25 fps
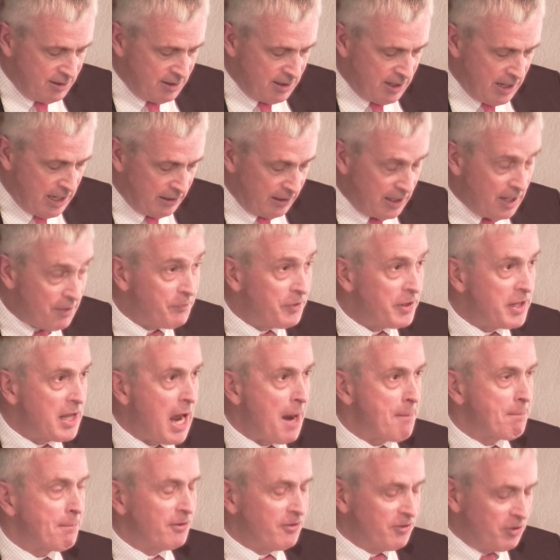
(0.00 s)
I love the
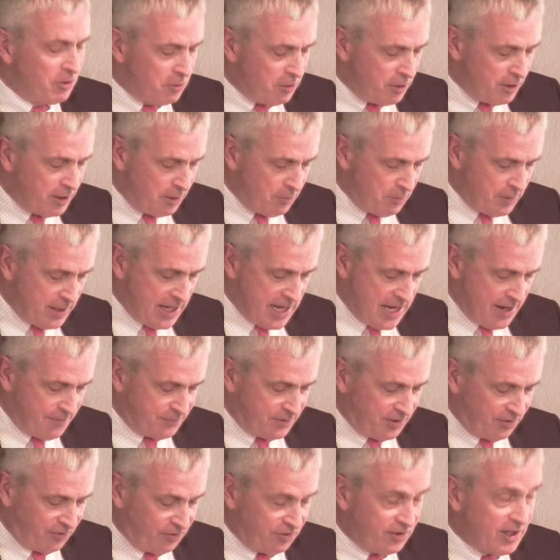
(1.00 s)
opportunity we have
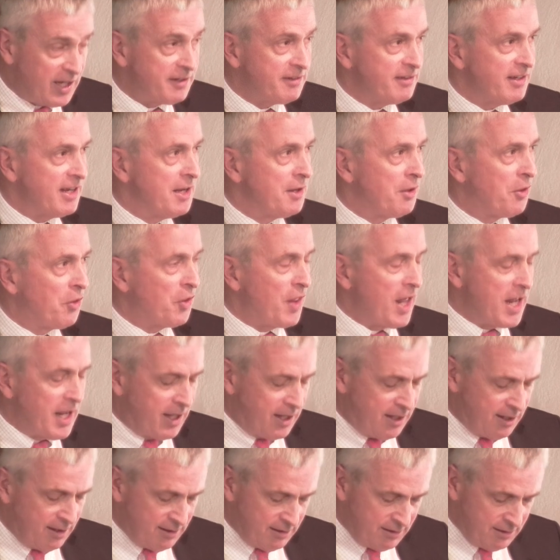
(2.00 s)
to sit and
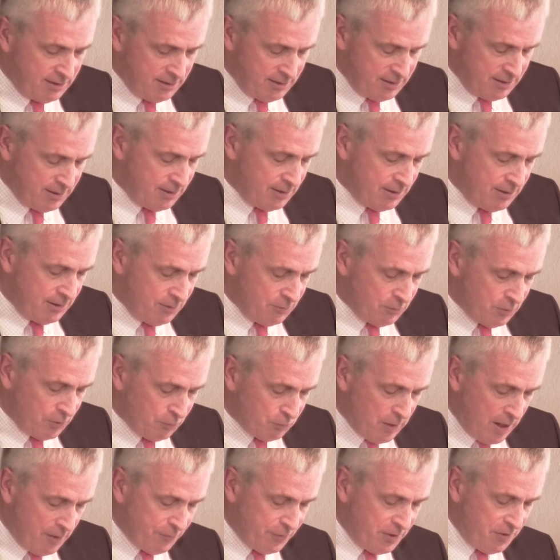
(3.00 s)
think with
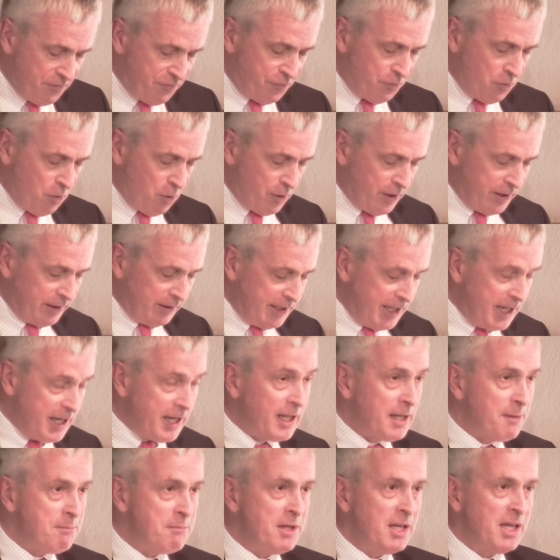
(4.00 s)
Reverend Afori
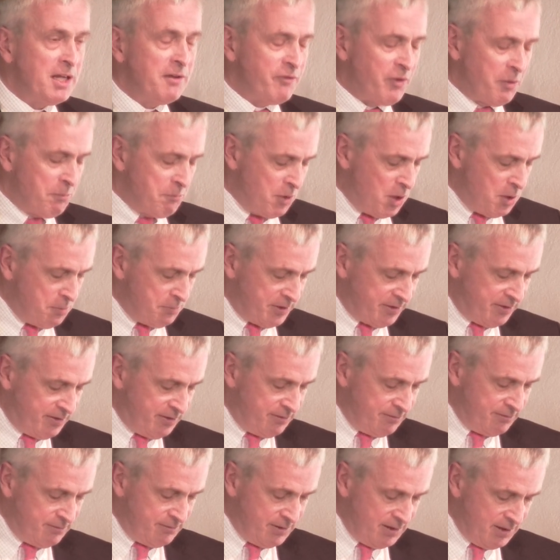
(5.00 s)
leading a meaningful moment.
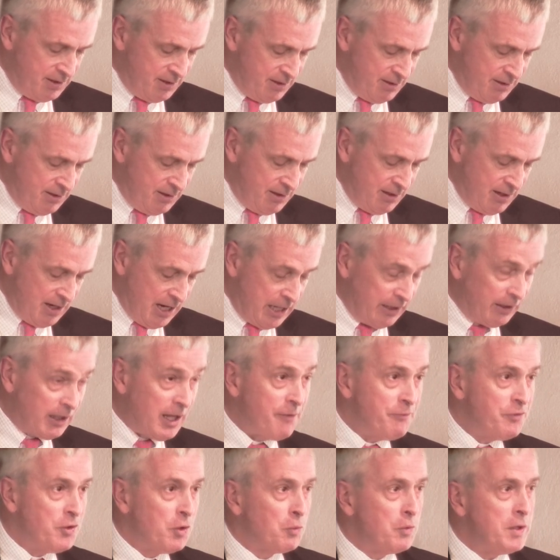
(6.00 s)
I
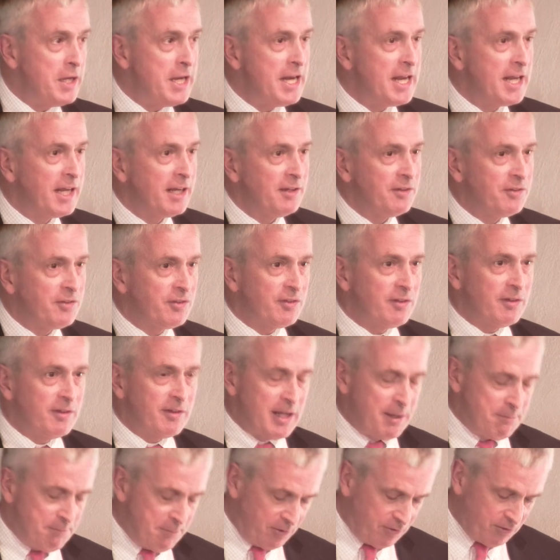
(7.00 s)
love the readings
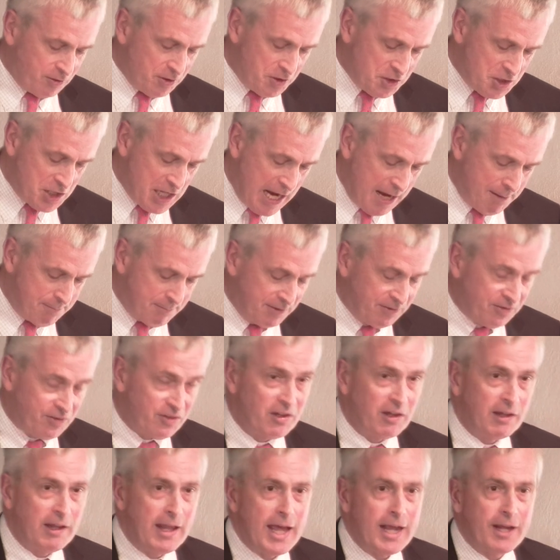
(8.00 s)
that Mr. Chapman
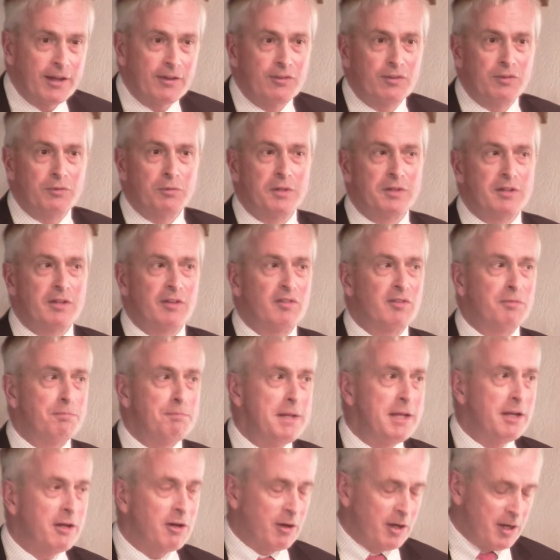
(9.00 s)
selects with the
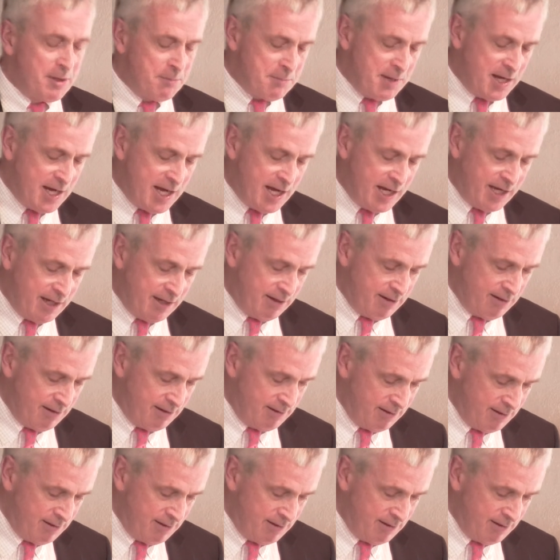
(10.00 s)
speaker in mind.